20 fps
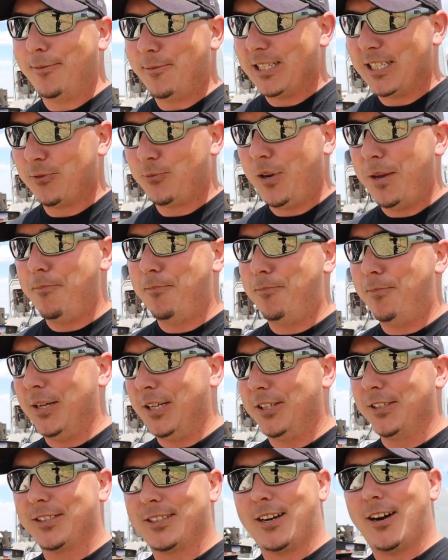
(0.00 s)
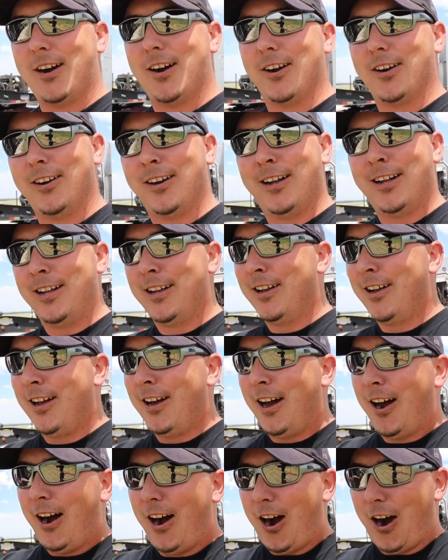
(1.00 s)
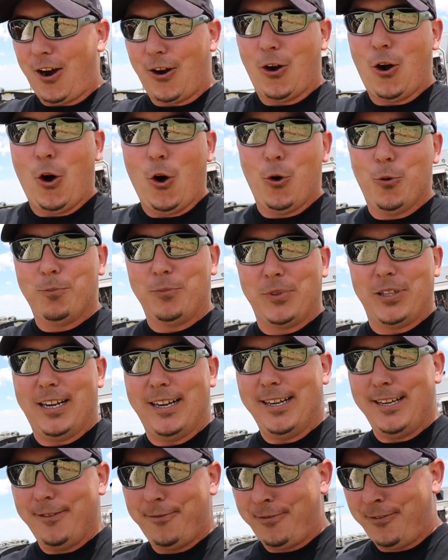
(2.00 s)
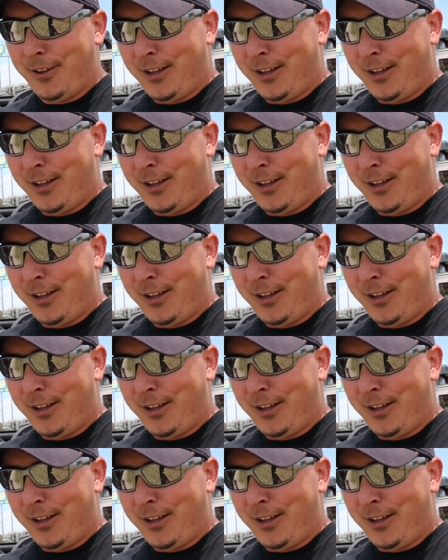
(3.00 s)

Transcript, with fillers: because we built our home life